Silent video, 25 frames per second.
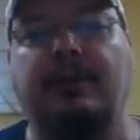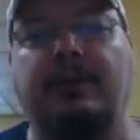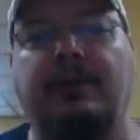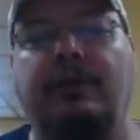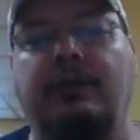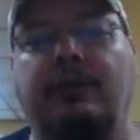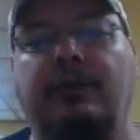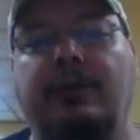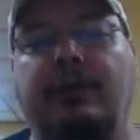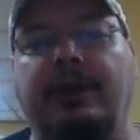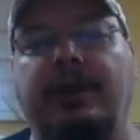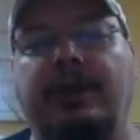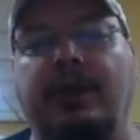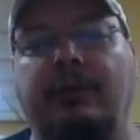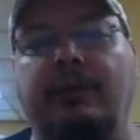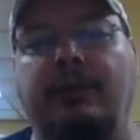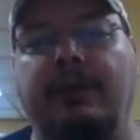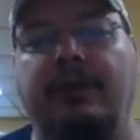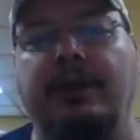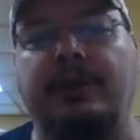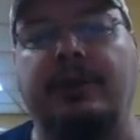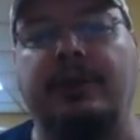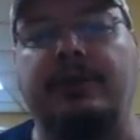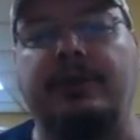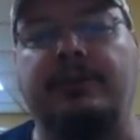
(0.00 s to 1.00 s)
You end up with
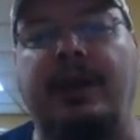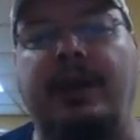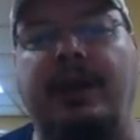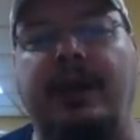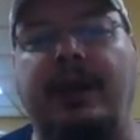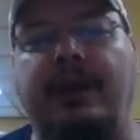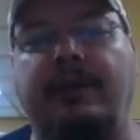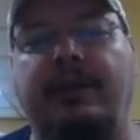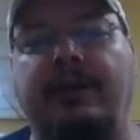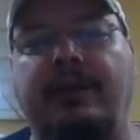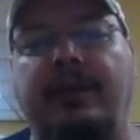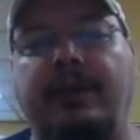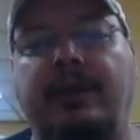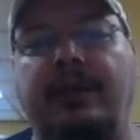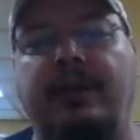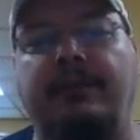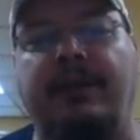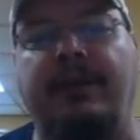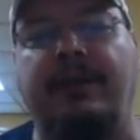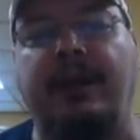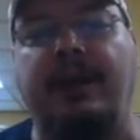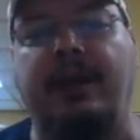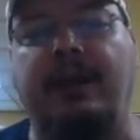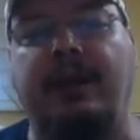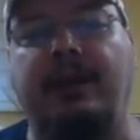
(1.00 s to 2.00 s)
this Python
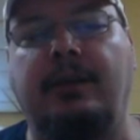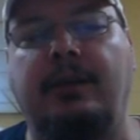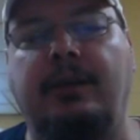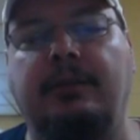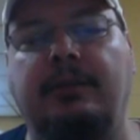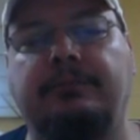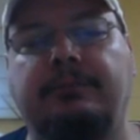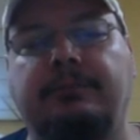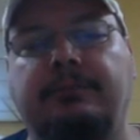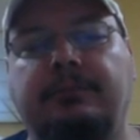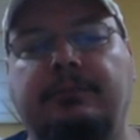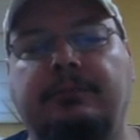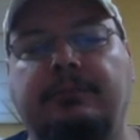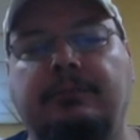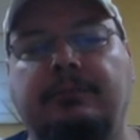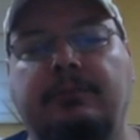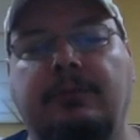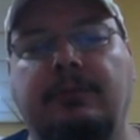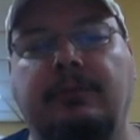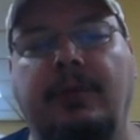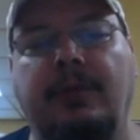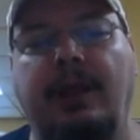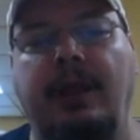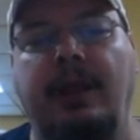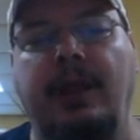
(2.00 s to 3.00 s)
file
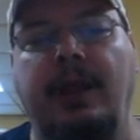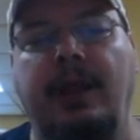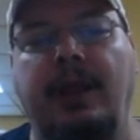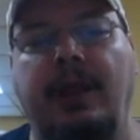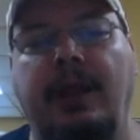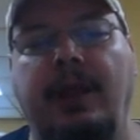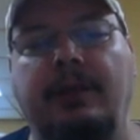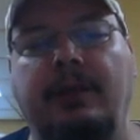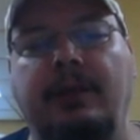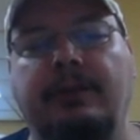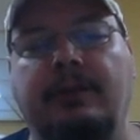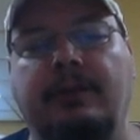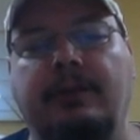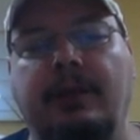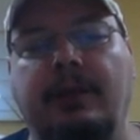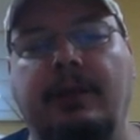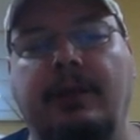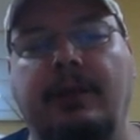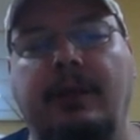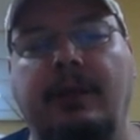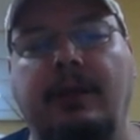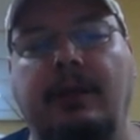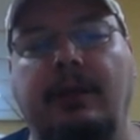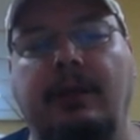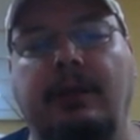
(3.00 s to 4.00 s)
and
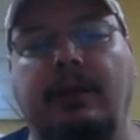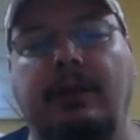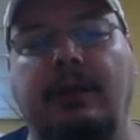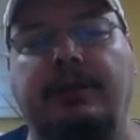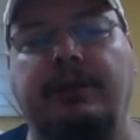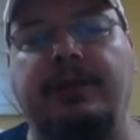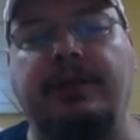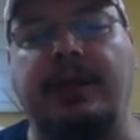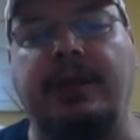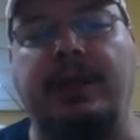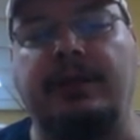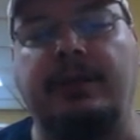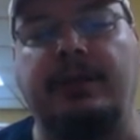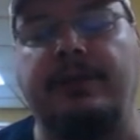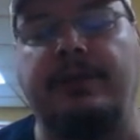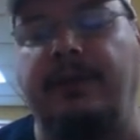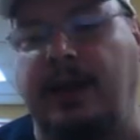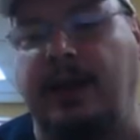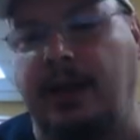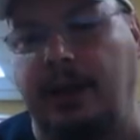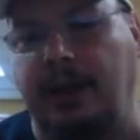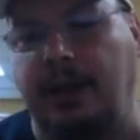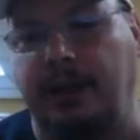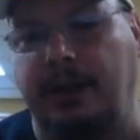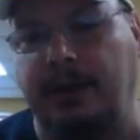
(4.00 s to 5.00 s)
a little text
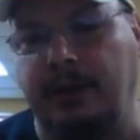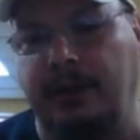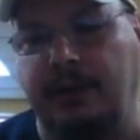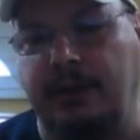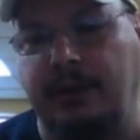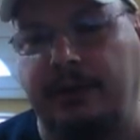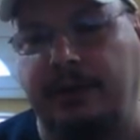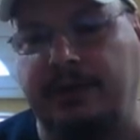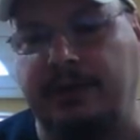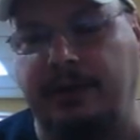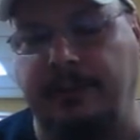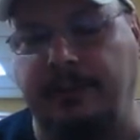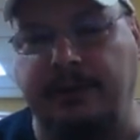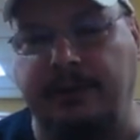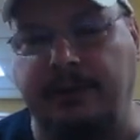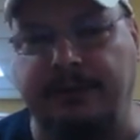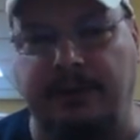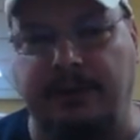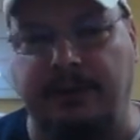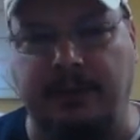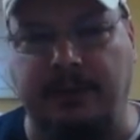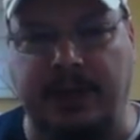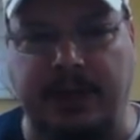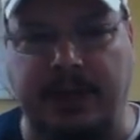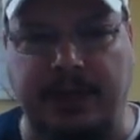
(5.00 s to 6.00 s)
file here with some
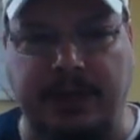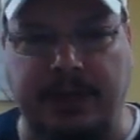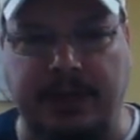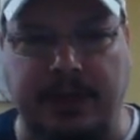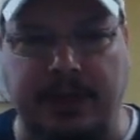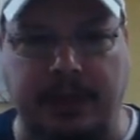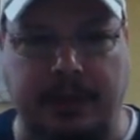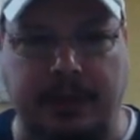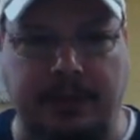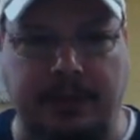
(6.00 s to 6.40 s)
information.